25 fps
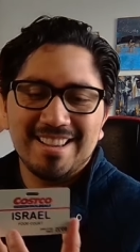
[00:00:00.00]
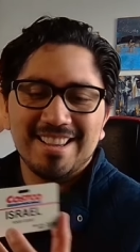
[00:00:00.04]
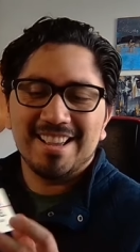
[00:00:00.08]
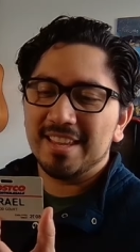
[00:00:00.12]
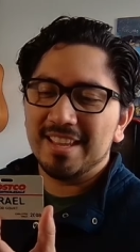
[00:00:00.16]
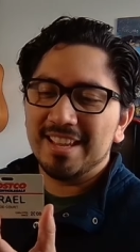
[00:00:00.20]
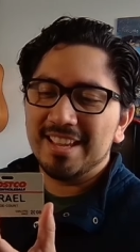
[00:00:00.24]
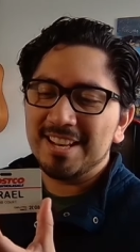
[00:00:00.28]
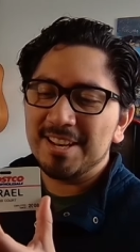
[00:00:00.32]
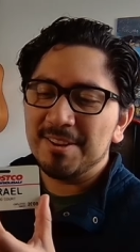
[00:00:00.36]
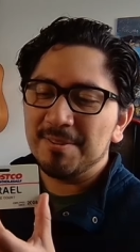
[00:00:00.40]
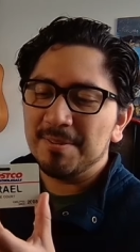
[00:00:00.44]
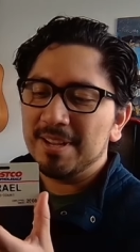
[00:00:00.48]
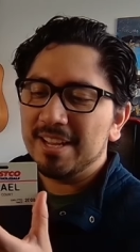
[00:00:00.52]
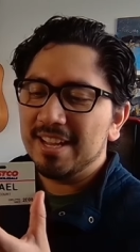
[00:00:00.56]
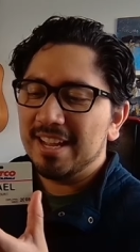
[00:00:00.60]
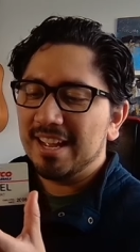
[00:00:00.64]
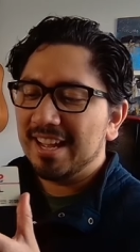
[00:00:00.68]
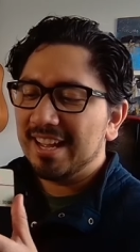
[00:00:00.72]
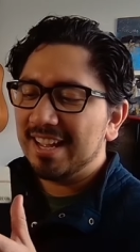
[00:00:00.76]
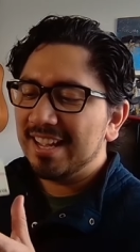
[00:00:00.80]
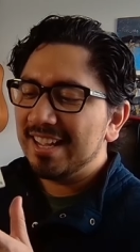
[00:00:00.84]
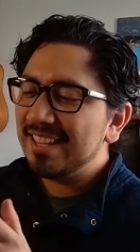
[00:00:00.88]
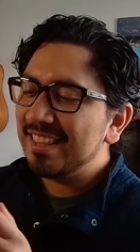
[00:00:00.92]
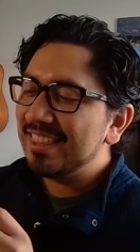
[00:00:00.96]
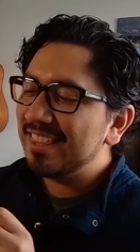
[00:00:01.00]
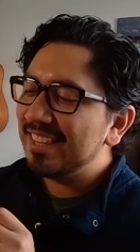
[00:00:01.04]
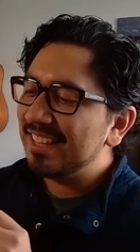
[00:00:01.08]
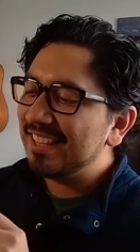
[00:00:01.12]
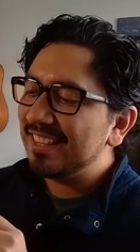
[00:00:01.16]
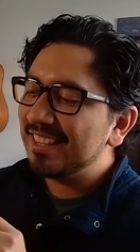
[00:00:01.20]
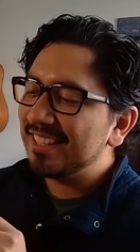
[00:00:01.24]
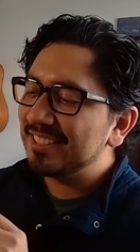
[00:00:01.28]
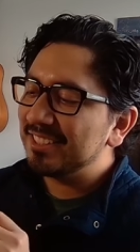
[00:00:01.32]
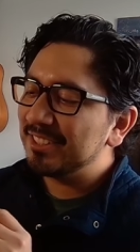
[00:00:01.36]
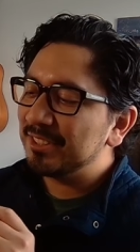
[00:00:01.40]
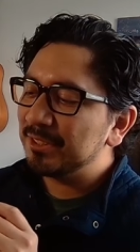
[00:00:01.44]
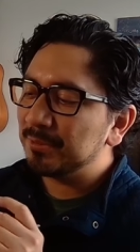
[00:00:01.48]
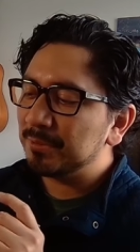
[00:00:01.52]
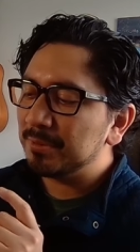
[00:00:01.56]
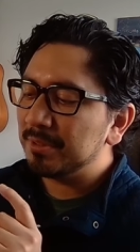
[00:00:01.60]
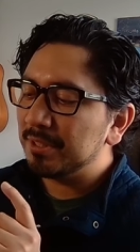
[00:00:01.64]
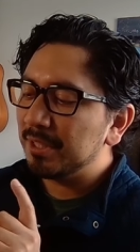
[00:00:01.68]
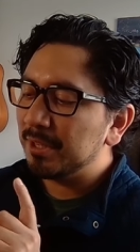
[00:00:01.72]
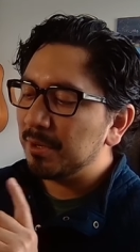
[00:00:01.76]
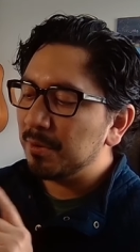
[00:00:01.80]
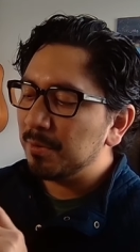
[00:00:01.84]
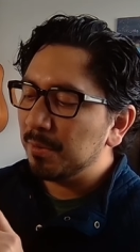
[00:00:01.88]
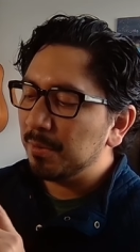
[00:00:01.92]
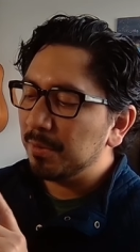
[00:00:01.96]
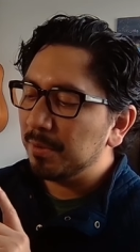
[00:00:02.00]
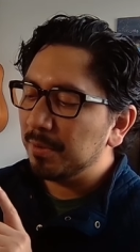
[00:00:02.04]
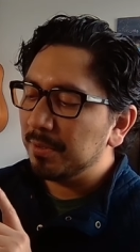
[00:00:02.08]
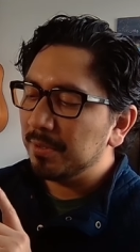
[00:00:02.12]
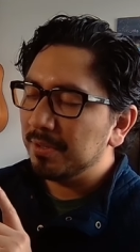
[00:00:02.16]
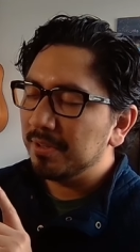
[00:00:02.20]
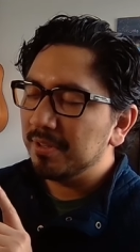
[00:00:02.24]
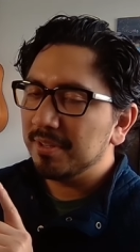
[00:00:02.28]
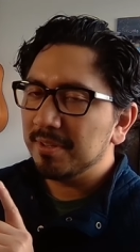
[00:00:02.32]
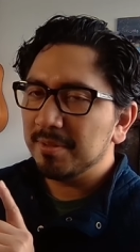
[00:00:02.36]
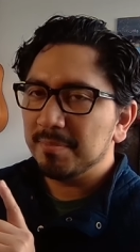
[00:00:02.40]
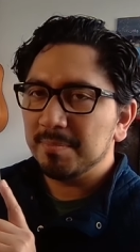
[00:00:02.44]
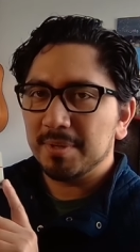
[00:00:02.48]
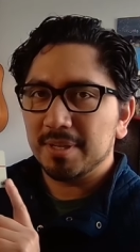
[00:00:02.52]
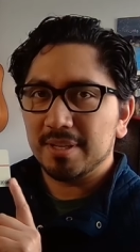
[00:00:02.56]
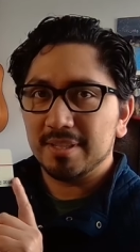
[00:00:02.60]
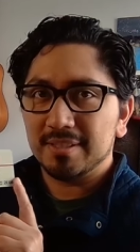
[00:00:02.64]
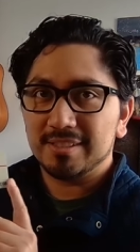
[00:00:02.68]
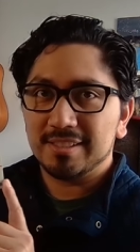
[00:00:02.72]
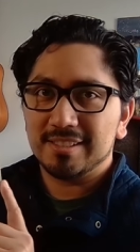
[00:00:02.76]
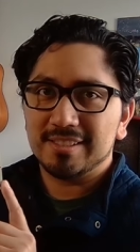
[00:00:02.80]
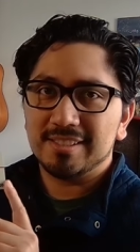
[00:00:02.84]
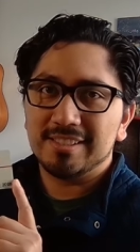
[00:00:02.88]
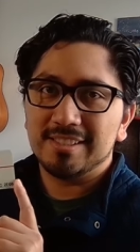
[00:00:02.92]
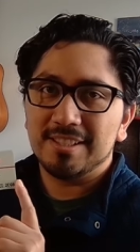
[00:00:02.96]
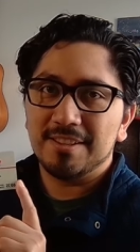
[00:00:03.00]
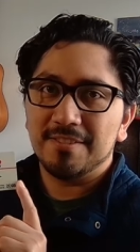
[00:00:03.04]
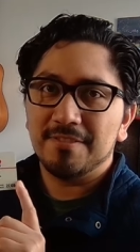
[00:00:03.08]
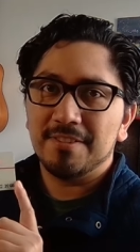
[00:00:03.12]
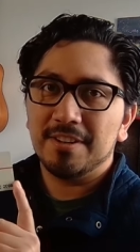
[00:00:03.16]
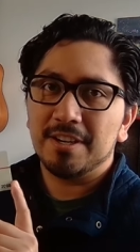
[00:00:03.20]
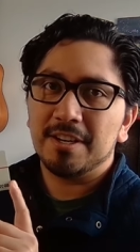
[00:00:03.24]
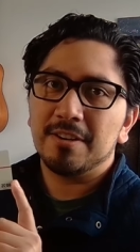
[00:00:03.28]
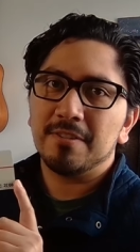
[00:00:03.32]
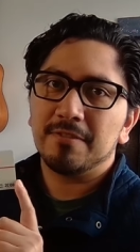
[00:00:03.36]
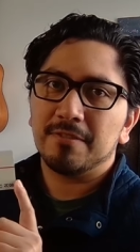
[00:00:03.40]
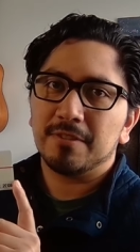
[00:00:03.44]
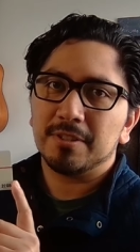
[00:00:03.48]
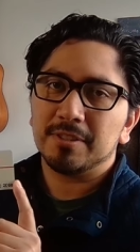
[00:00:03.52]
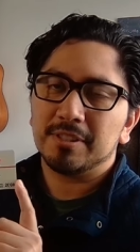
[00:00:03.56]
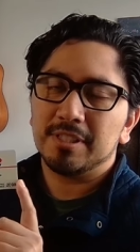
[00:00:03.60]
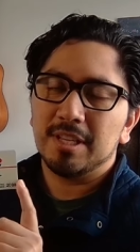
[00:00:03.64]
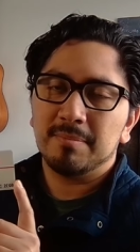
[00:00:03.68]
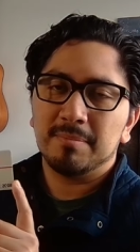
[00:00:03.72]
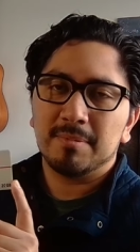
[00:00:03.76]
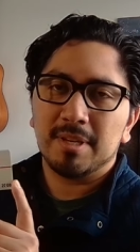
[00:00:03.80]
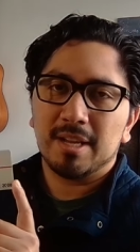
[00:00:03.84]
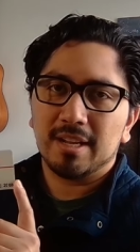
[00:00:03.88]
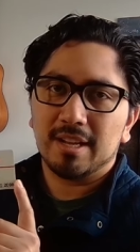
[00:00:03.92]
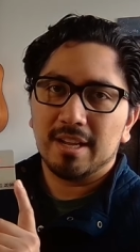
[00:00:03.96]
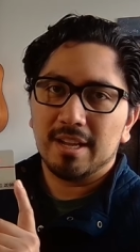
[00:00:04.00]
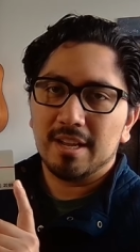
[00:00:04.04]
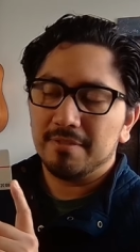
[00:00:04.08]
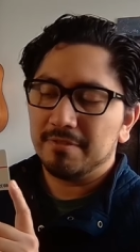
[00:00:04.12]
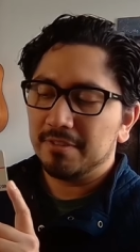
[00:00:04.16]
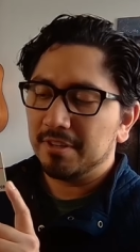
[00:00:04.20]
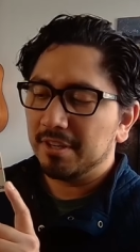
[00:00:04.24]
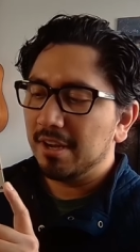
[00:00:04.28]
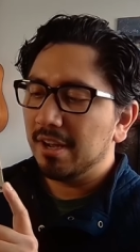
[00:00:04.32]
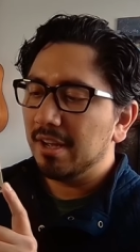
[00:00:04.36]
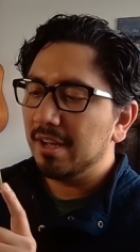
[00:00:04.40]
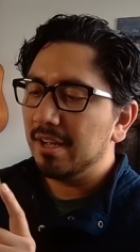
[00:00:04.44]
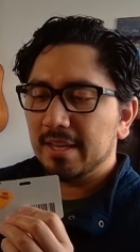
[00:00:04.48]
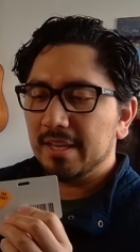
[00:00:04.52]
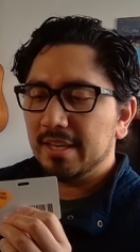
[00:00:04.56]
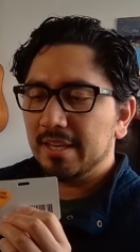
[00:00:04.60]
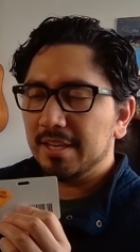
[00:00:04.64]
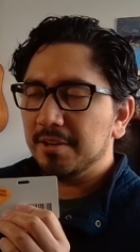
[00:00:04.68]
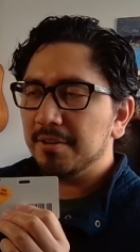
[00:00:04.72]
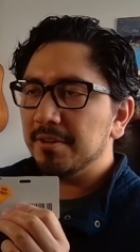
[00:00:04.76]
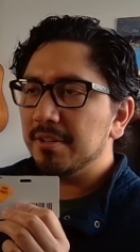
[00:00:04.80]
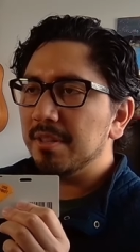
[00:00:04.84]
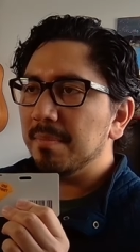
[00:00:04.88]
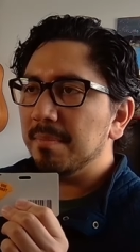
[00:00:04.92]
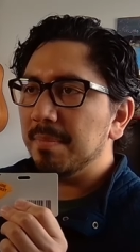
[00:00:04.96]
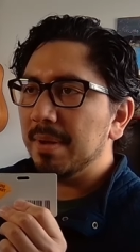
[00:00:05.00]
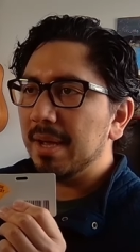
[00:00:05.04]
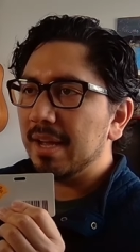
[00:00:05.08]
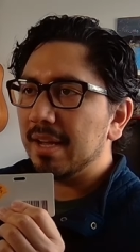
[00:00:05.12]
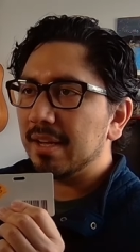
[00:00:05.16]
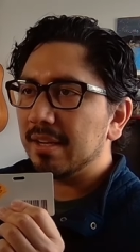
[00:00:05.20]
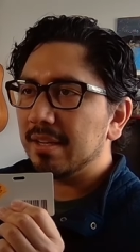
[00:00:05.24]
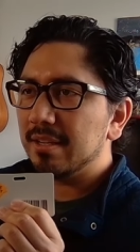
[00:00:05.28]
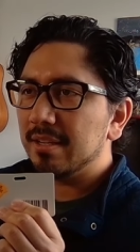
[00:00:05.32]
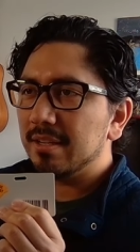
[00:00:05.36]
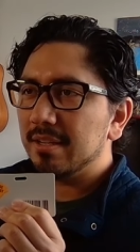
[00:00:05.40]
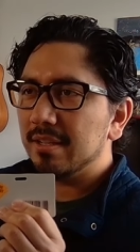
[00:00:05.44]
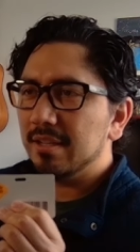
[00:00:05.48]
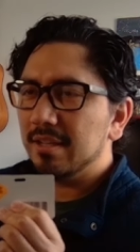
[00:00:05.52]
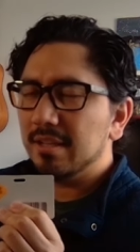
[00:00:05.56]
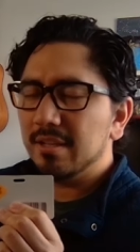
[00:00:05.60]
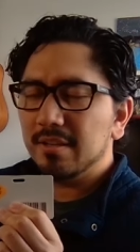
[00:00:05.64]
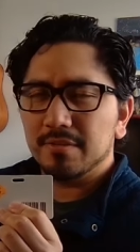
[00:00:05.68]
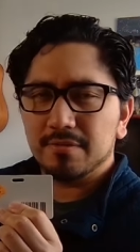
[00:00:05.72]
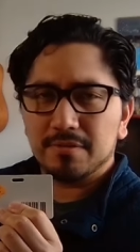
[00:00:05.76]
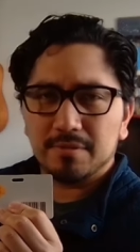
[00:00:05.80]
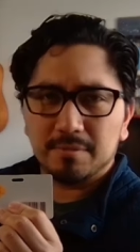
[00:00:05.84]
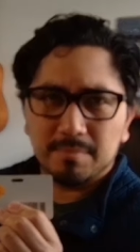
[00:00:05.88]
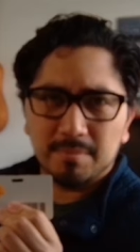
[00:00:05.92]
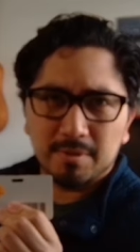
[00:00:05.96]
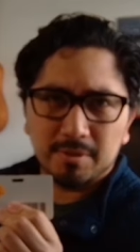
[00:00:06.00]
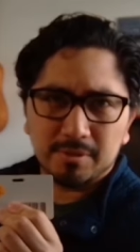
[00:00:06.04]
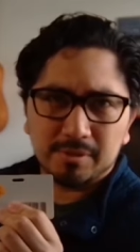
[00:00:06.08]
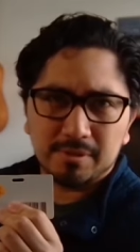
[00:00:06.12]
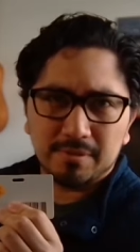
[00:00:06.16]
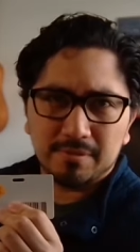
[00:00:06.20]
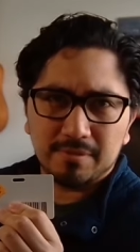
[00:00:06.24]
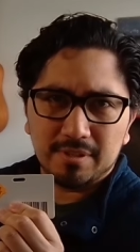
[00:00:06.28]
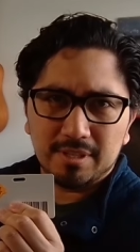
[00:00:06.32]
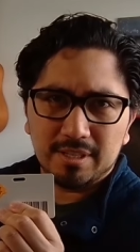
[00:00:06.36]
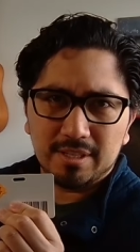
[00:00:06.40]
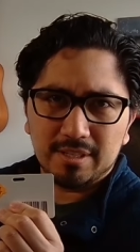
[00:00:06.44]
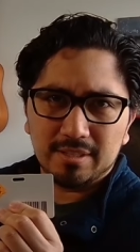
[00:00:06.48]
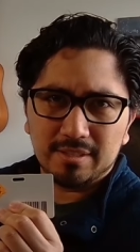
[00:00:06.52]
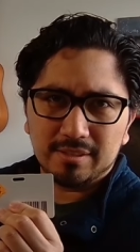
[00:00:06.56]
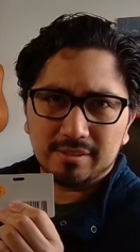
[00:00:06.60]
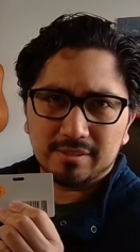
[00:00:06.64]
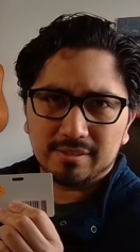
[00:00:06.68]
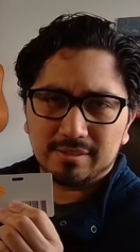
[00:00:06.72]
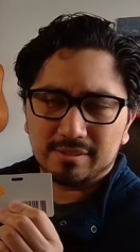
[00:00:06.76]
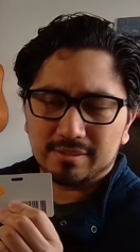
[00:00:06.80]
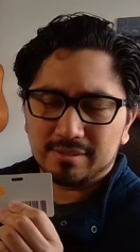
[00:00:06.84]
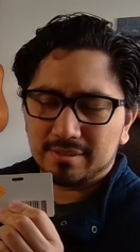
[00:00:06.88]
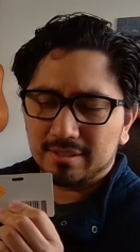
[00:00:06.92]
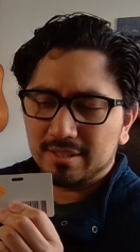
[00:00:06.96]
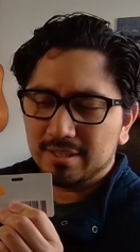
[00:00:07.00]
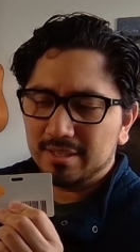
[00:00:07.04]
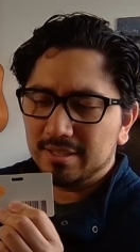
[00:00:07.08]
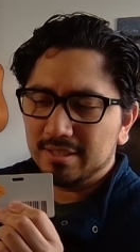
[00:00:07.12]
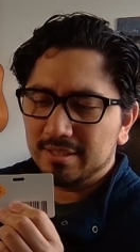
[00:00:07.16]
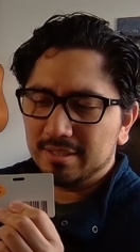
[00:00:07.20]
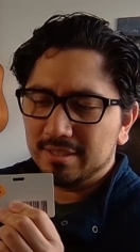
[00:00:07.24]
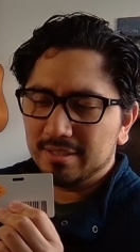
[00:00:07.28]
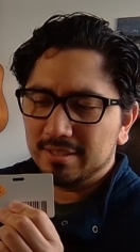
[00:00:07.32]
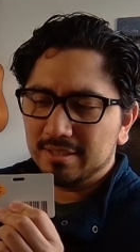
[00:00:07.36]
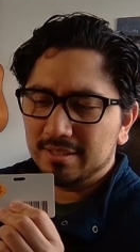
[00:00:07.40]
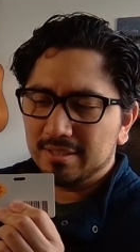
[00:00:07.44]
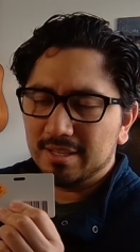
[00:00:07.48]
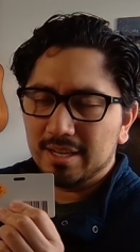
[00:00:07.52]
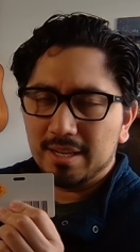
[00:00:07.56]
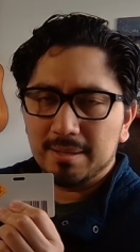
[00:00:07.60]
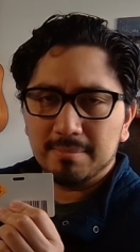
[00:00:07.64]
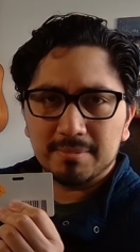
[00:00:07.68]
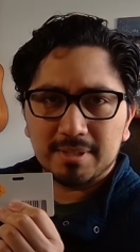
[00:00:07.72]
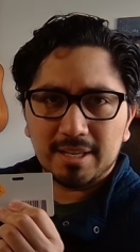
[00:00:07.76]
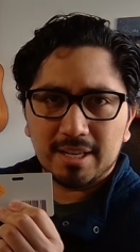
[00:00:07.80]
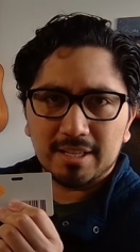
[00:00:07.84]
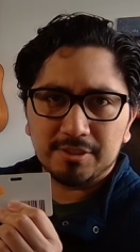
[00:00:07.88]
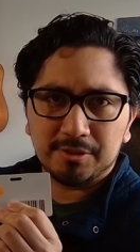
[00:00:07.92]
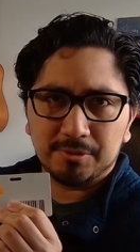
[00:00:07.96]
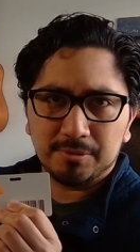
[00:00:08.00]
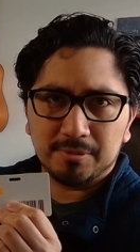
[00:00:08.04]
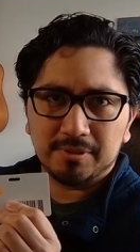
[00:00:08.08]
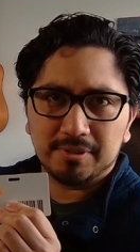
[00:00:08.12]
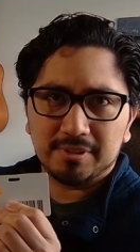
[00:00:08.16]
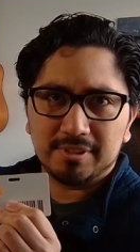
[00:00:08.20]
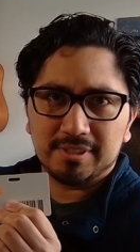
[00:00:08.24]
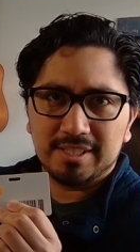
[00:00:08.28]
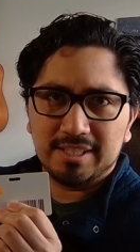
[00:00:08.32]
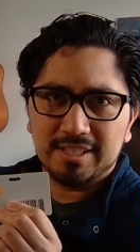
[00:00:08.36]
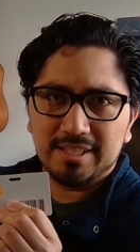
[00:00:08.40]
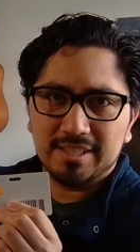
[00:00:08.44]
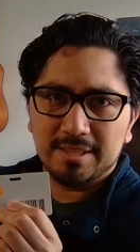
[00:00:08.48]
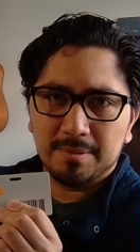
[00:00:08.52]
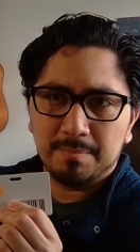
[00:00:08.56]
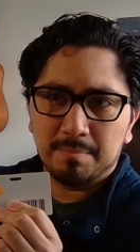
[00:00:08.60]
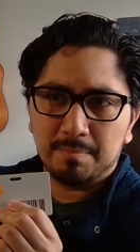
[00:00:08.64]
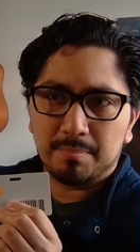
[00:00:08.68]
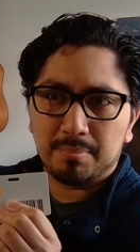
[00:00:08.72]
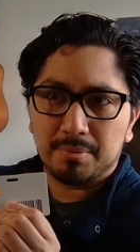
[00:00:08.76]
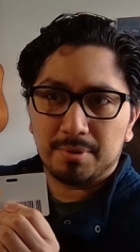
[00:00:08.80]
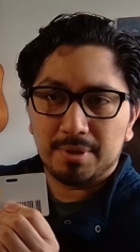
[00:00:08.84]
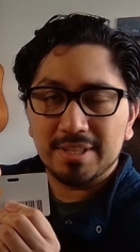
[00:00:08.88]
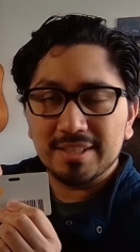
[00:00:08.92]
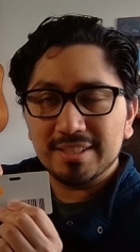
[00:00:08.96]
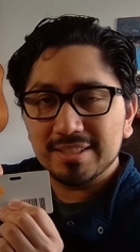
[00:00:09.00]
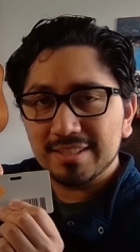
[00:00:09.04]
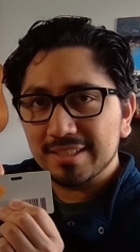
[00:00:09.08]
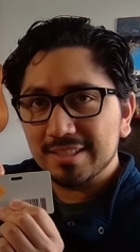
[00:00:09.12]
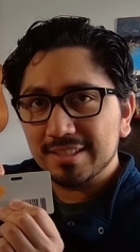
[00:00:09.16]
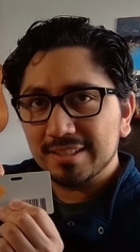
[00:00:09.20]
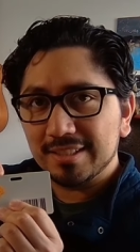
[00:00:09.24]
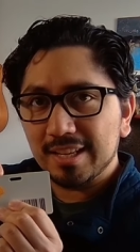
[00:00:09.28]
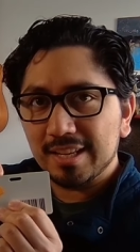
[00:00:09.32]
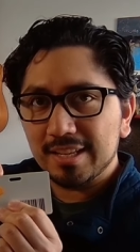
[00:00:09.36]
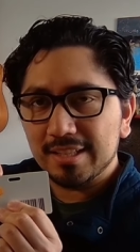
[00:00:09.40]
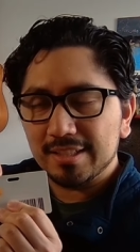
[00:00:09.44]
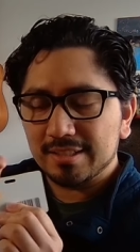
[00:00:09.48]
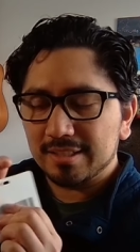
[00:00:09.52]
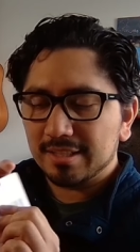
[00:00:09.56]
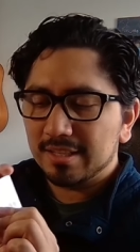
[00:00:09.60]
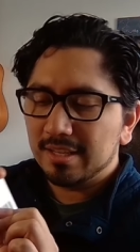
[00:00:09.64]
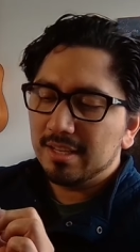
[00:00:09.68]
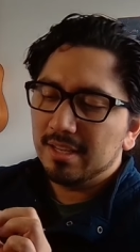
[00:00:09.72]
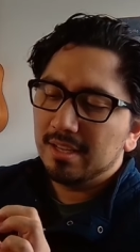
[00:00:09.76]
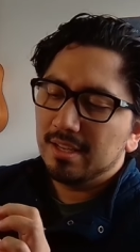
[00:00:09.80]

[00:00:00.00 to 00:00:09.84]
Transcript: Anyway, I think this is really cool because this is the very first name tag I ever got. Here on the back of most of these uh, name tags, you'll see the print date.